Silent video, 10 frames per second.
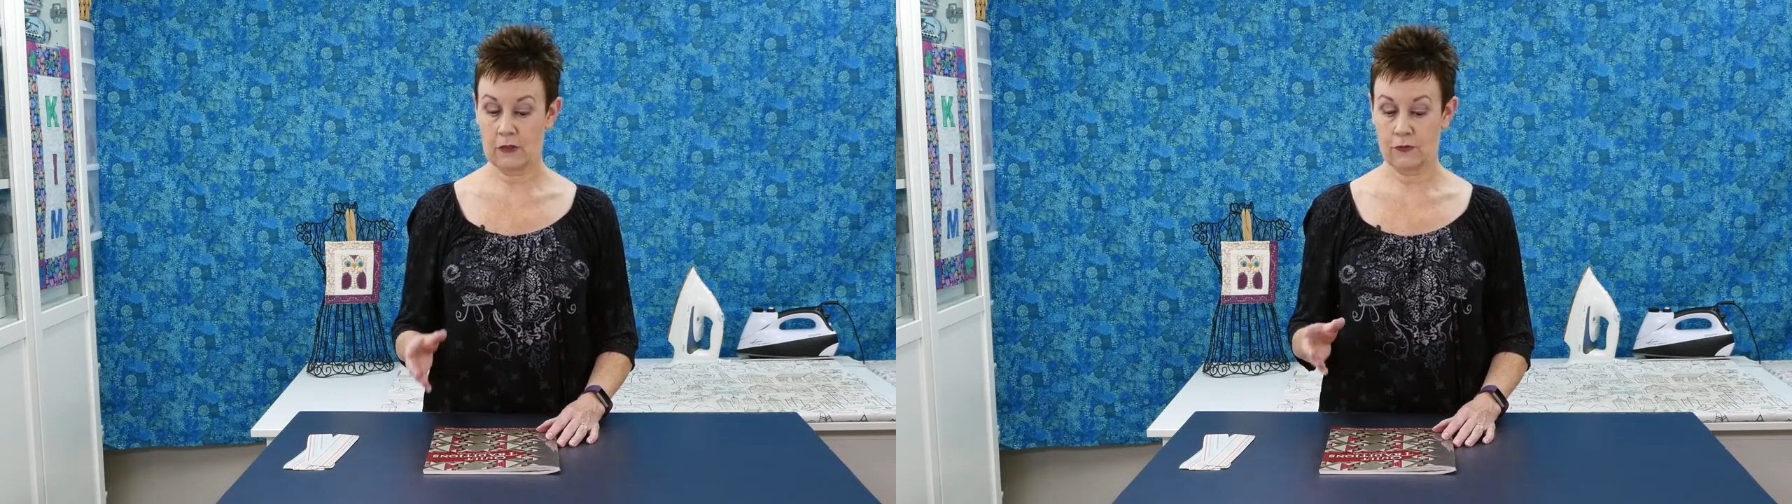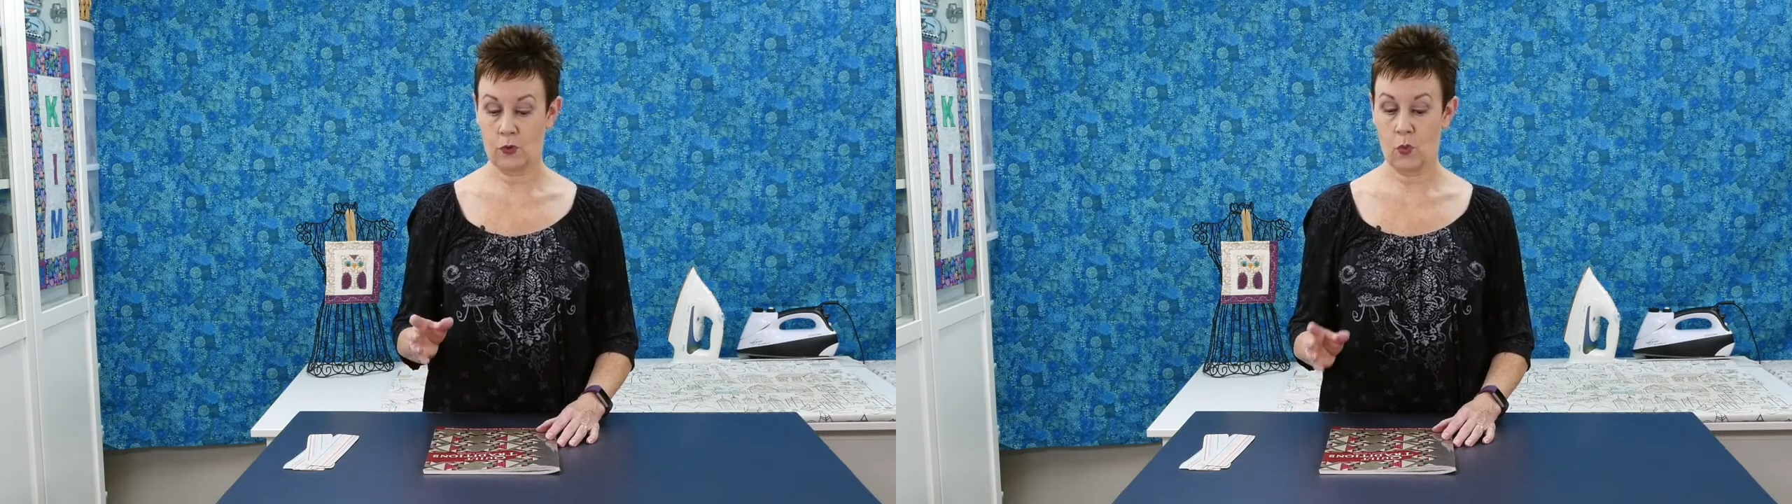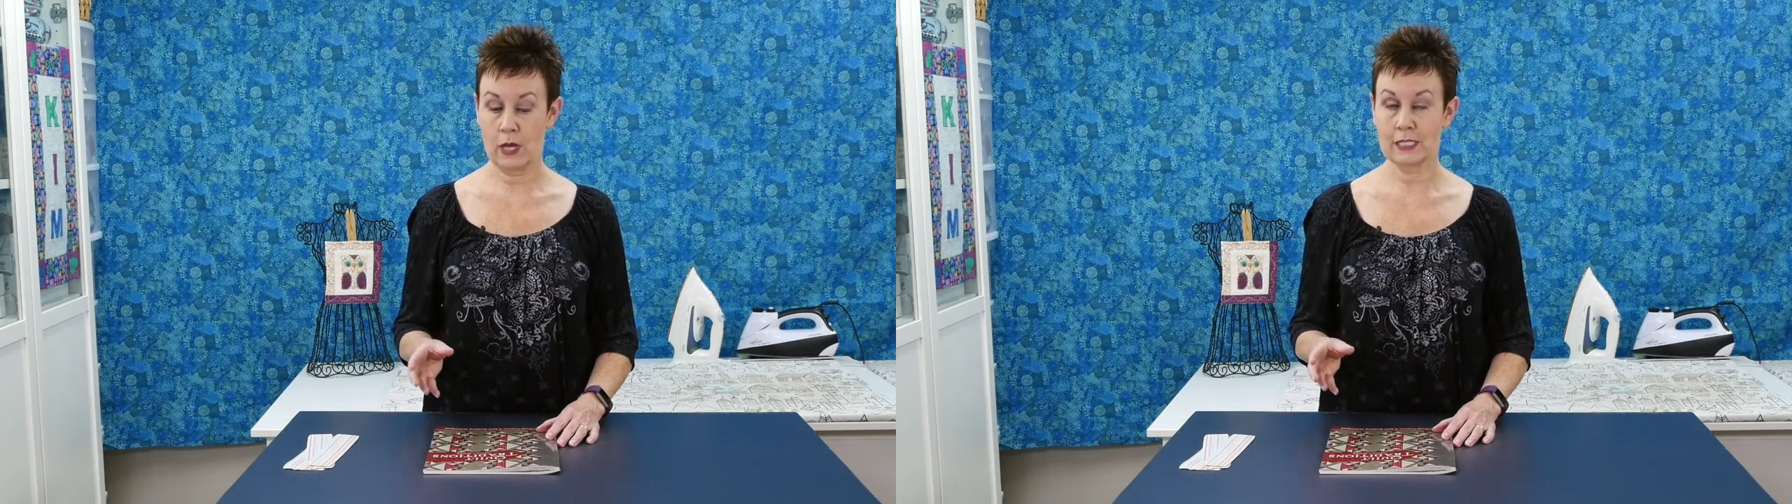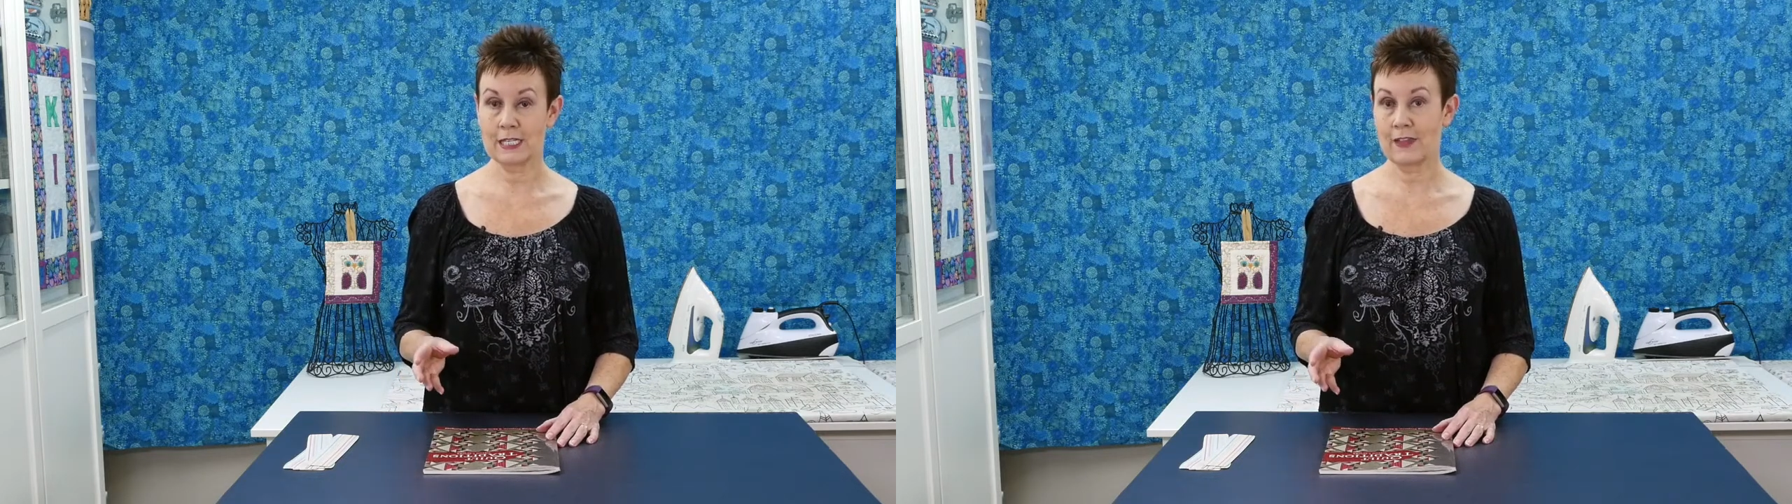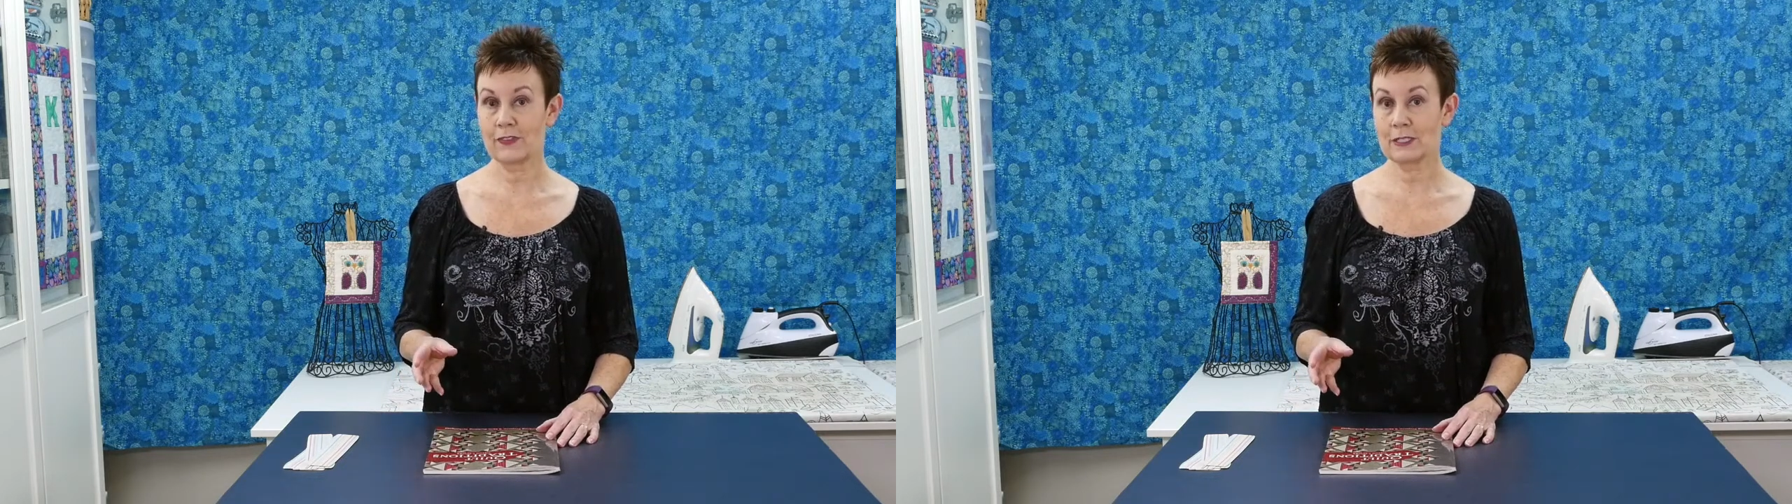if you want
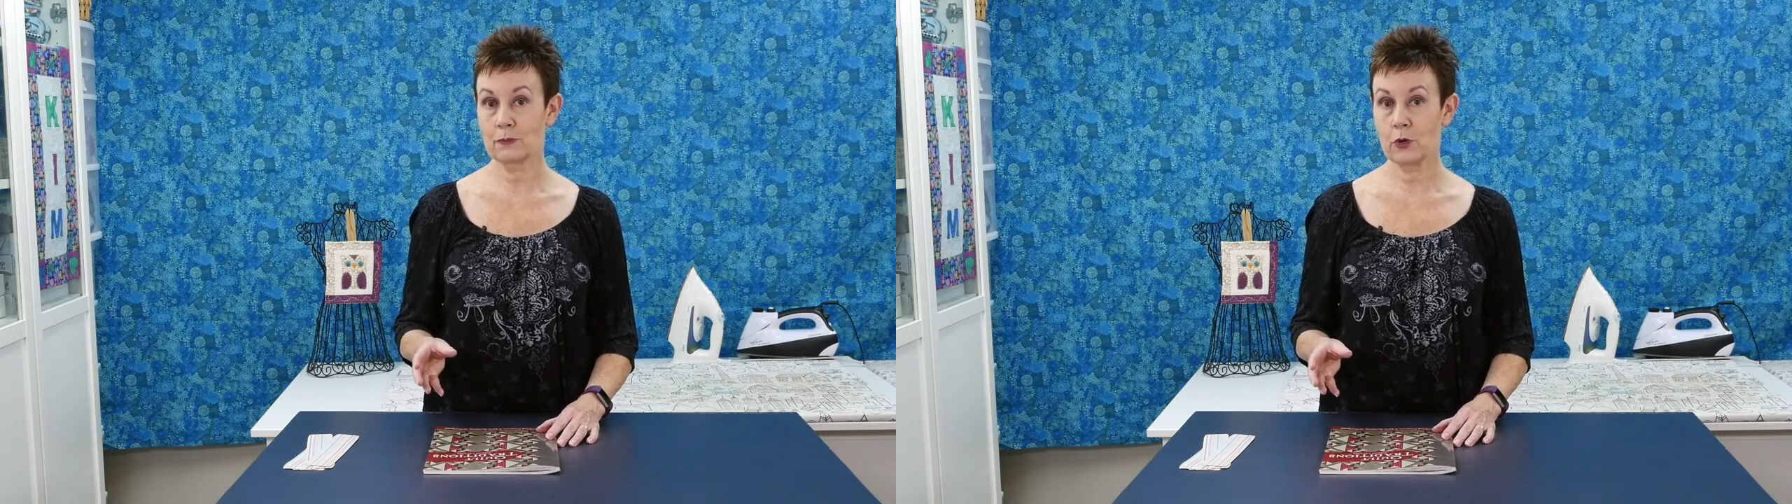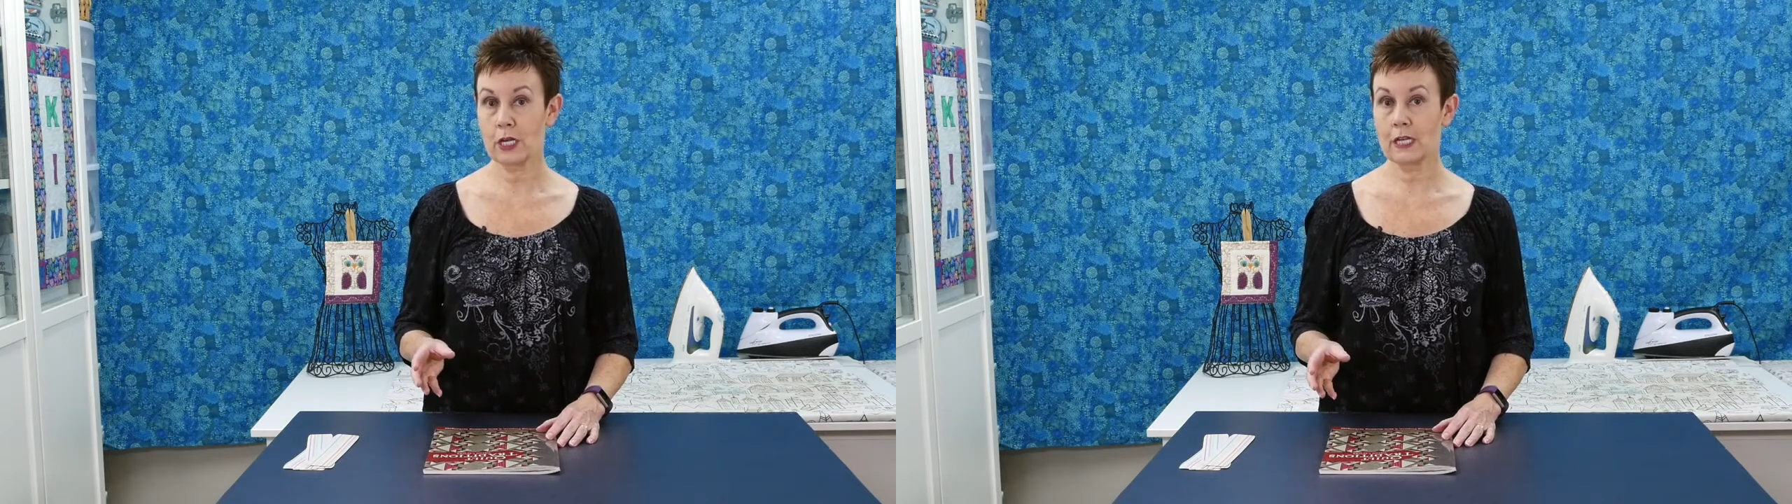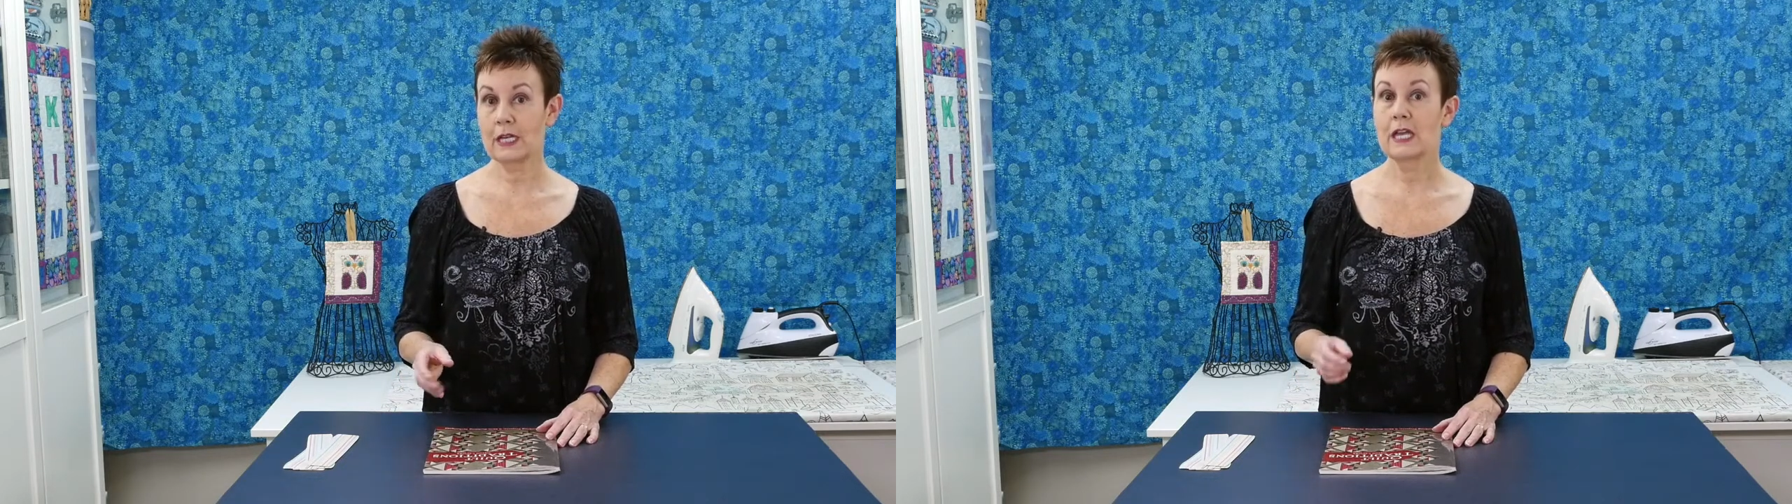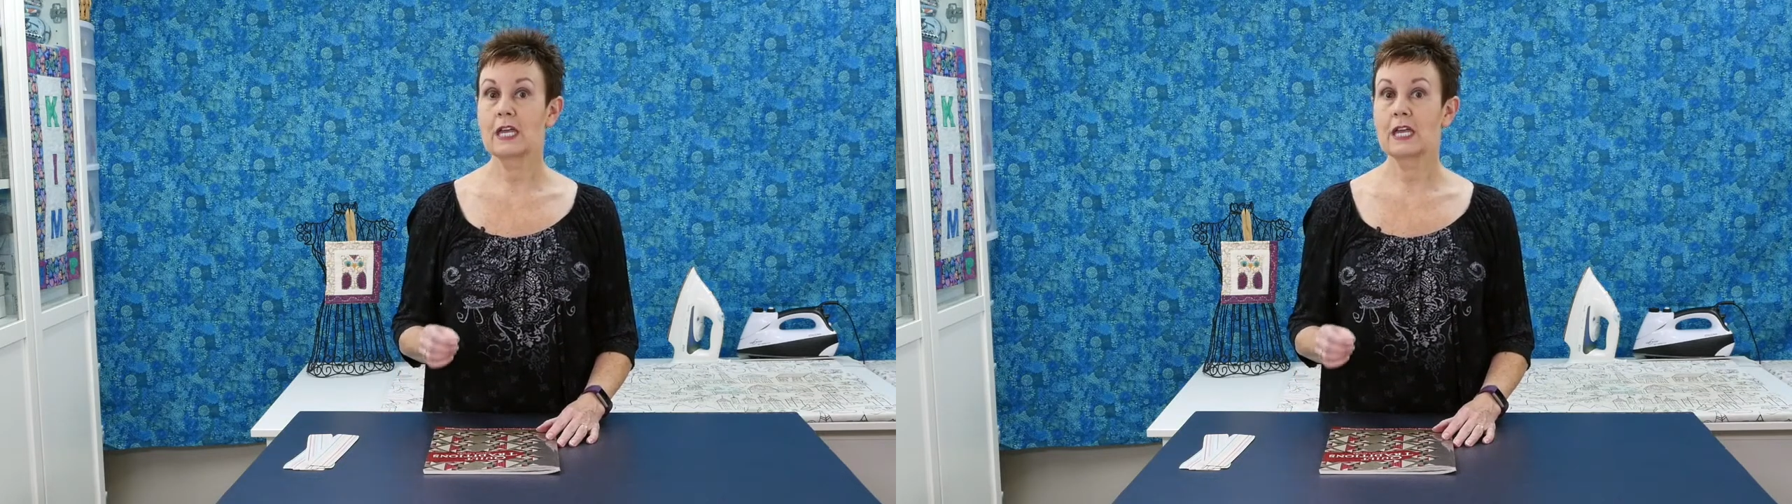to get this book,